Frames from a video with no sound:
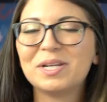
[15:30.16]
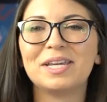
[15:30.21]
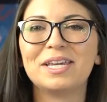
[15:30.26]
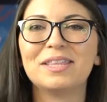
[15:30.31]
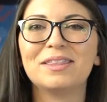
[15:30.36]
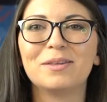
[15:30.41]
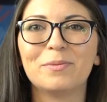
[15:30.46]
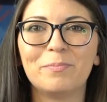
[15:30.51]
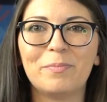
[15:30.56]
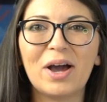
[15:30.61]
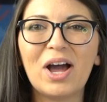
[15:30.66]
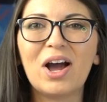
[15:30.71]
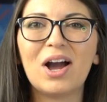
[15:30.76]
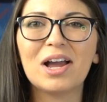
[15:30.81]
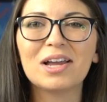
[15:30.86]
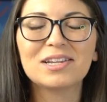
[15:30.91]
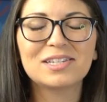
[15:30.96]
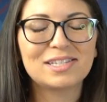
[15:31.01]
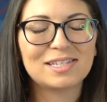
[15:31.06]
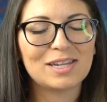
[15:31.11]
in the
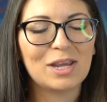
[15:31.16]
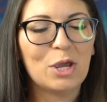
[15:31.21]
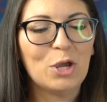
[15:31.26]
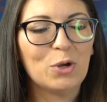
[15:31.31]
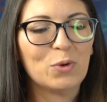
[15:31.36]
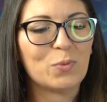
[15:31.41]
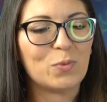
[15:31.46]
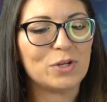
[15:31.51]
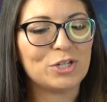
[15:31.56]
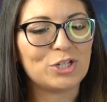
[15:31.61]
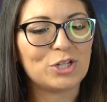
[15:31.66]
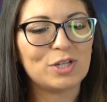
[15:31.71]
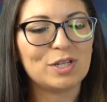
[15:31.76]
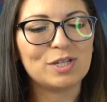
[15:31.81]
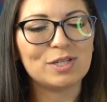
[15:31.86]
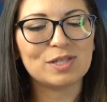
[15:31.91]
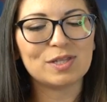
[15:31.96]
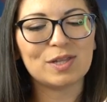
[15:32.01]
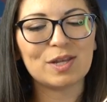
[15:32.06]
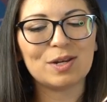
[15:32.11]
box, which
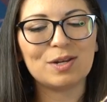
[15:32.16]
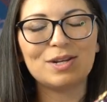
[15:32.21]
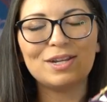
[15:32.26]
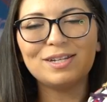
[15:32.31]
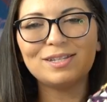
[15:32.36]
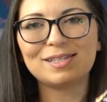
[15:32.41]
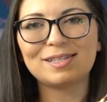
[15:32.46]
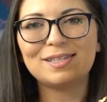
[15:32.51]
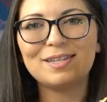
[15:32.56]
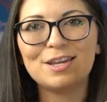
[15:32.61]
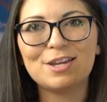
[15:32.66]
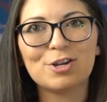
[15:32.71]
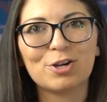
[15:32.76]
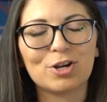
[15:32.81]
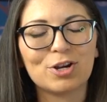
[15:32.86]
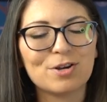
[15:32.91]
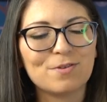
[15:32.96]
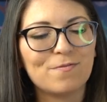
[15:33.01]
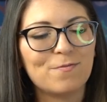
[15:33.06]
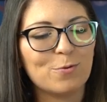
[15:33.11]
is the knit
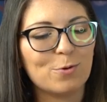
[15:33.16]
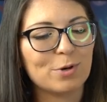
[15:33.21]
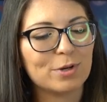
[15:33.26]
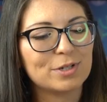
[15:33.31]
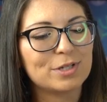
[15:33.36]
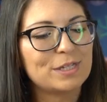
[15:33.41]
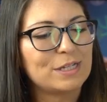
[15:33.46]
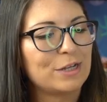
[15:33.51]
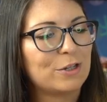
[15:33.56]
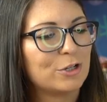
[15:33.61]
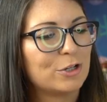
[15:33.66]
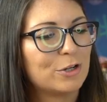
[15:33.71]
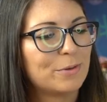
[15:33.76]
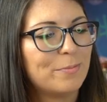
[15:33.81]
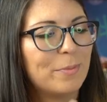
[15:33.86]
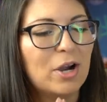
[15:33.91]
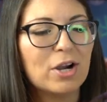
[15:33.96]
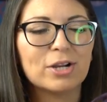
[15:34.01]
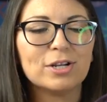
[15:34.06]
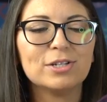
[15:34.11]
sneaker for Sailor
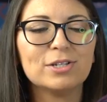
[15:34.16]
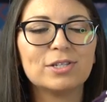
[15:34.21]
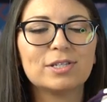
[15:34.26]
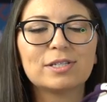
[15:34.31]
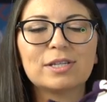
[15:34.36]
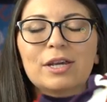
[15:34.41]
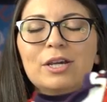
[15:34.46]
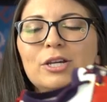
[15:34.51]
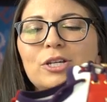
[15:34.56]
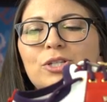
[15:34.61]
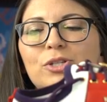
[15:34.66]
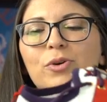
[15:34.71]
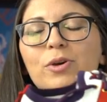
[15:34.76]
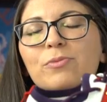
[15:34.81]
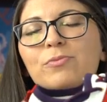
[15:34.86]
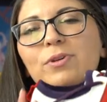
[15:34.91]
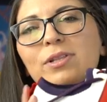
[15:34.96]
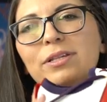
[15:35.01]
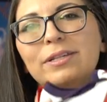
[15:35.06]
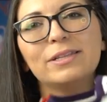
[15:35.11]
Mars. So I
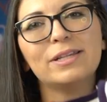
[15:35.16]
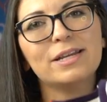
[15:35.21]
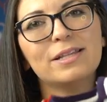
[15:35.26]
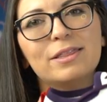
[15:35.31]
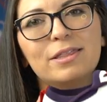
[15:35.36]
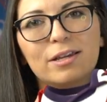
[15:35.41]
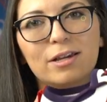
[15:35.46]
really like